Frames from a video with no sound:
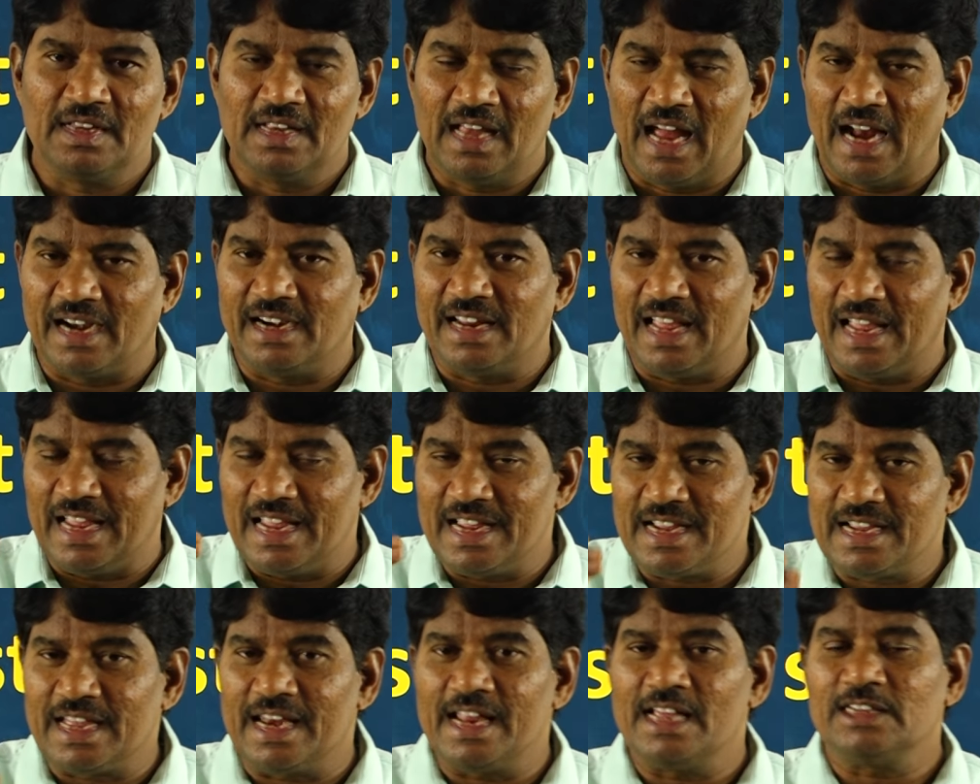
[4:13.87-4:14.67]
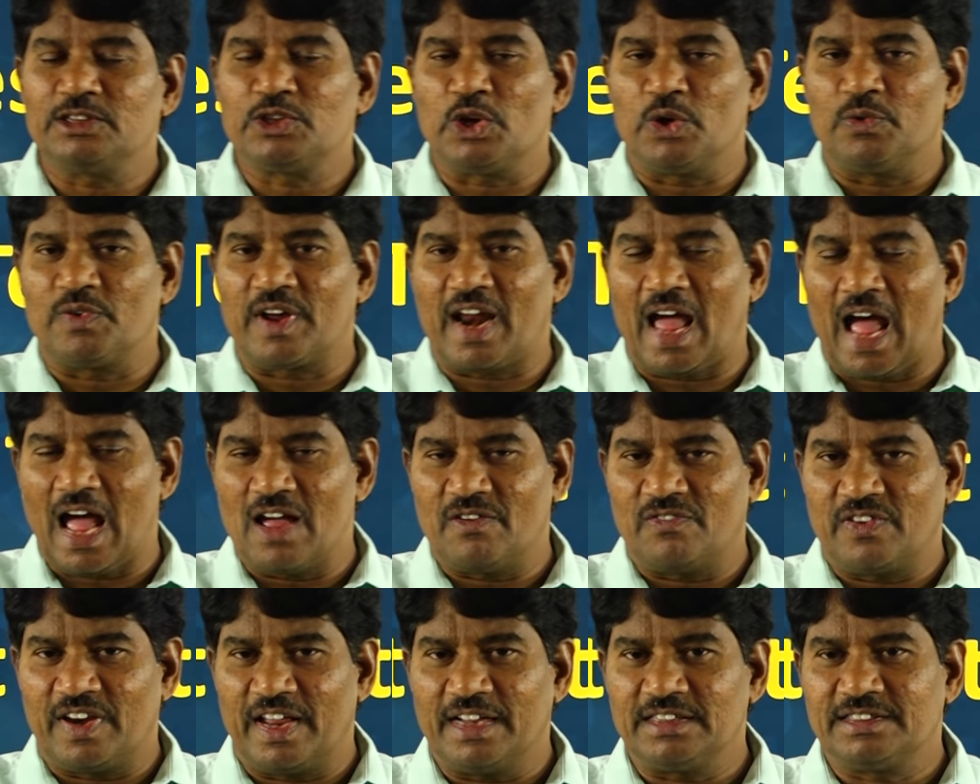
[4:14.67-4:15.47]
and increase your
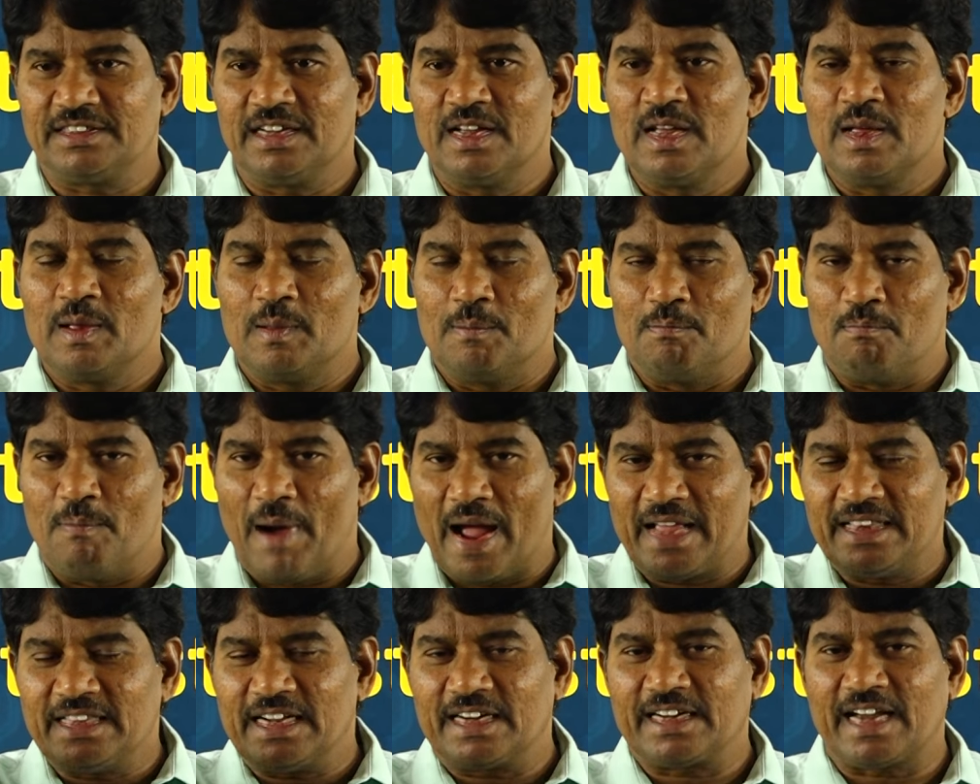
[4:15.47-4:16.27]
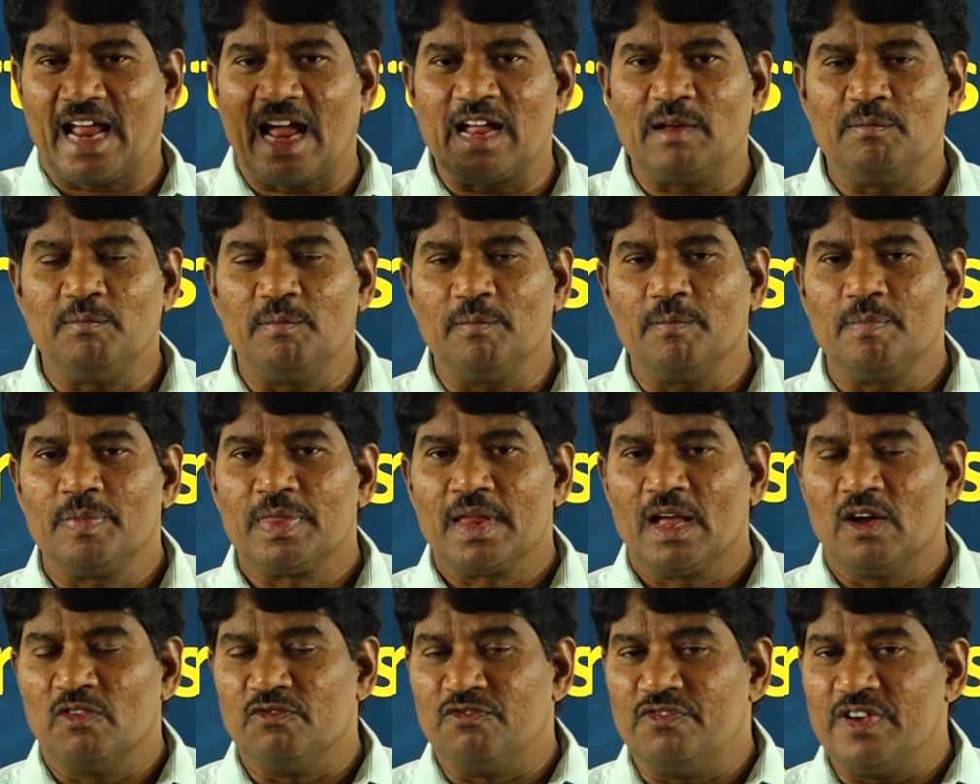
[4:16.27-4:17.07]
average by the time
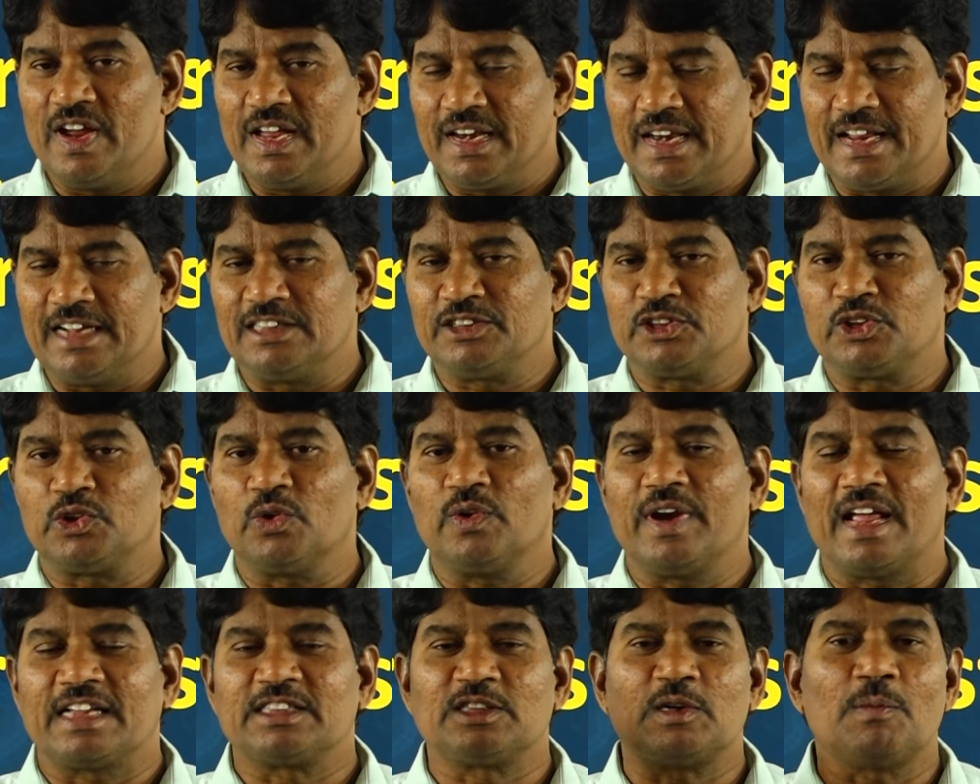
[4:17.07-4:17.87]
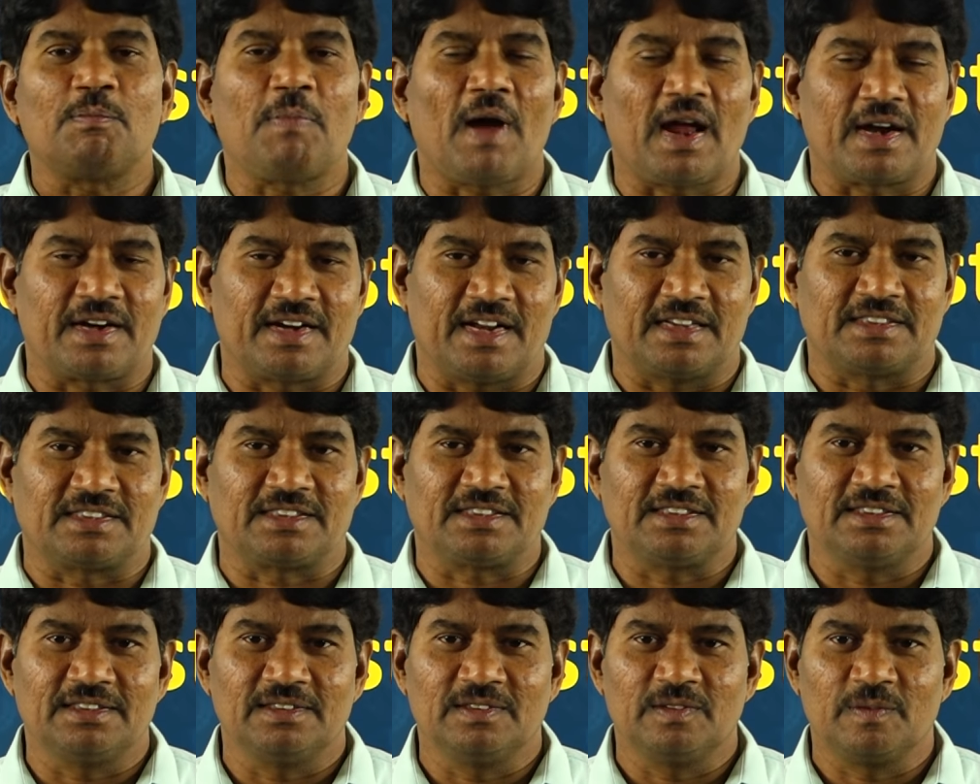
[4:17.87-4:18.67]
we reach to next part
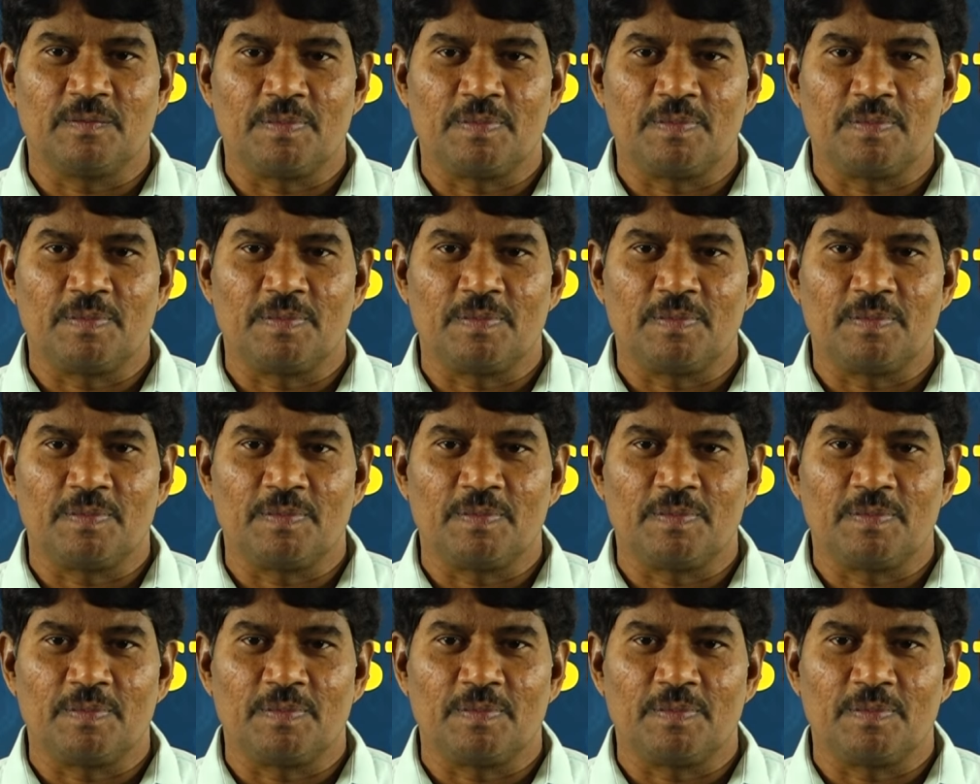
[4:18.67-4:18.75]
test.